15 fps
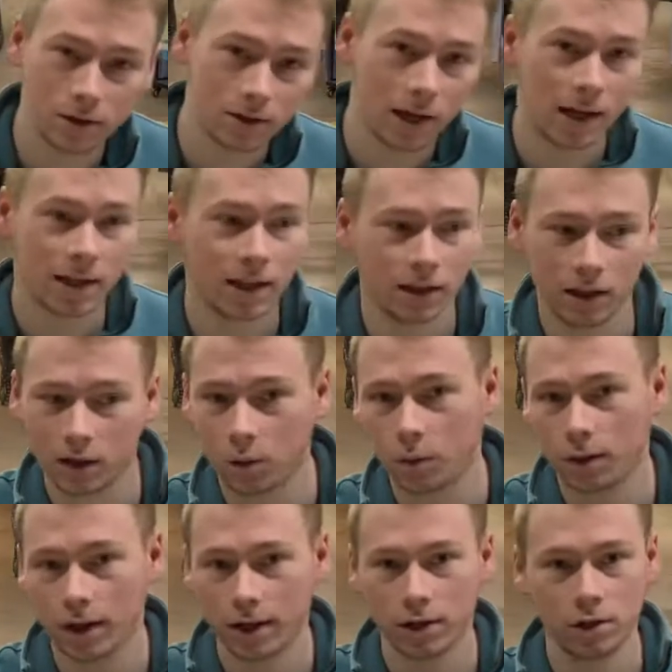I get
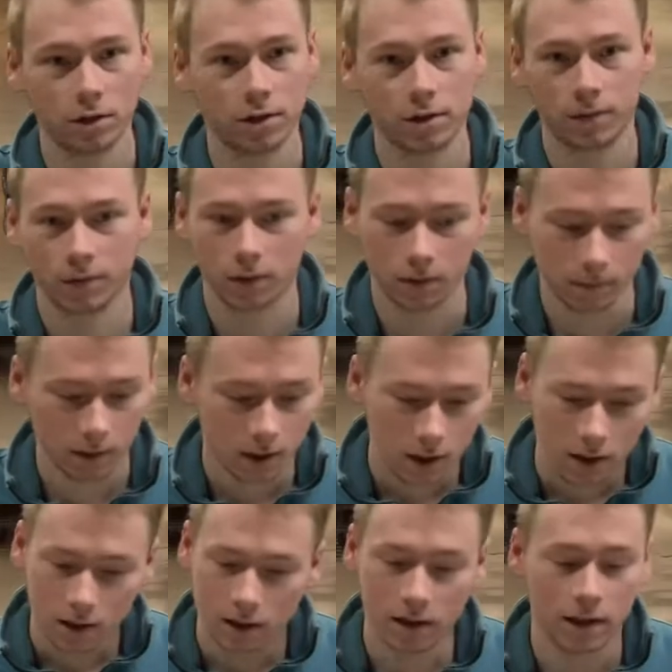liquidations from,
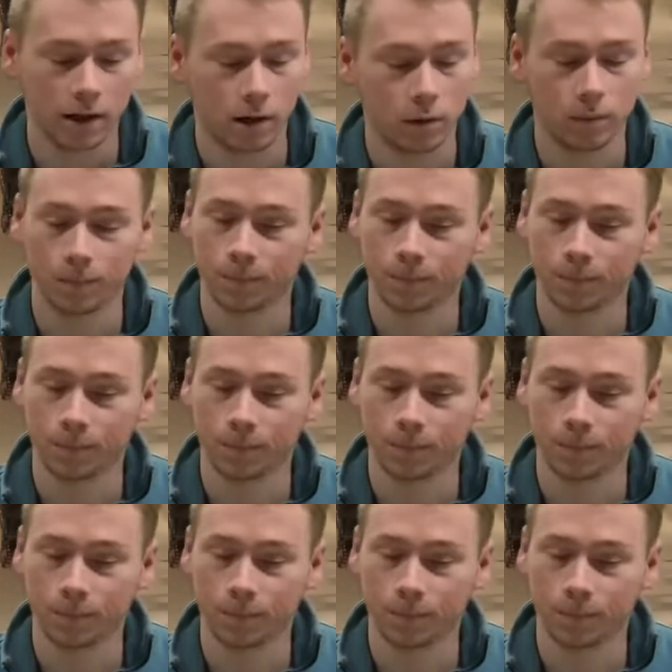you know,